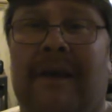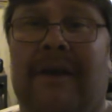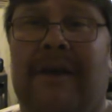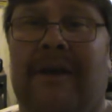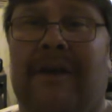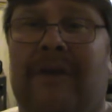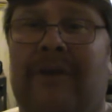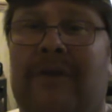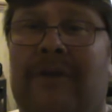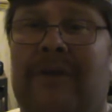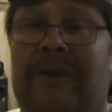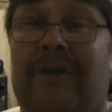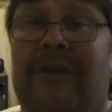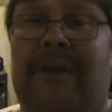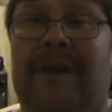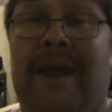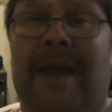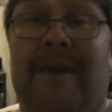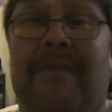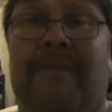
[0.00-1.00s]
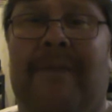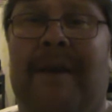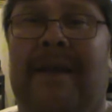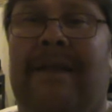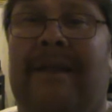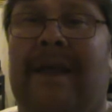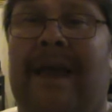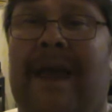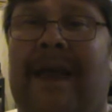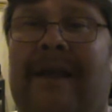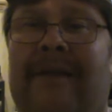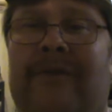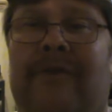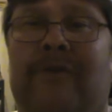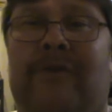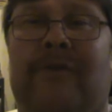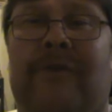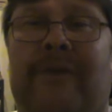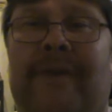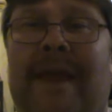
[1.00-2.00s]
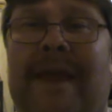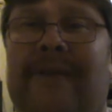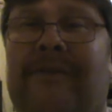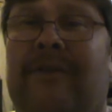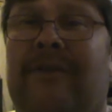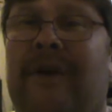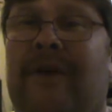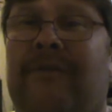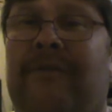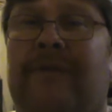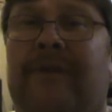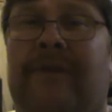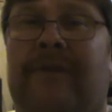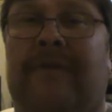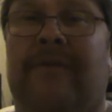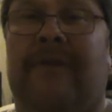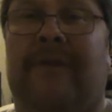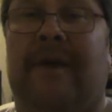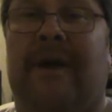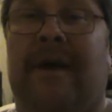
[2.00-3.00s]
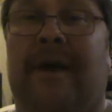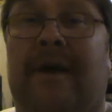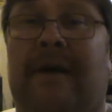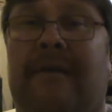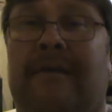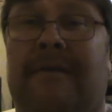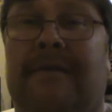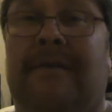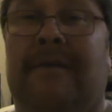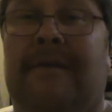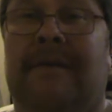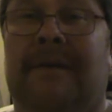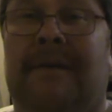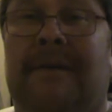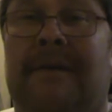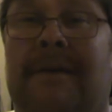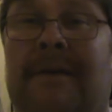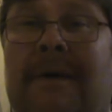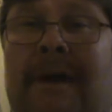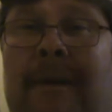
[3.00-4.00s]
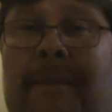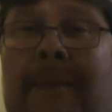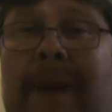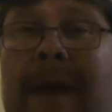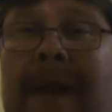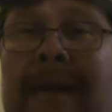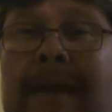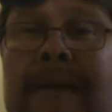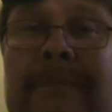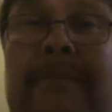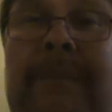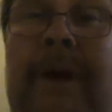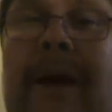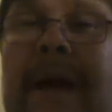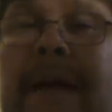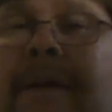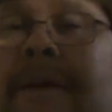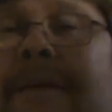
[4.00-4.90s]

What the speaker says: You know, you can't beat that because usually that stuff is a pain in the butt.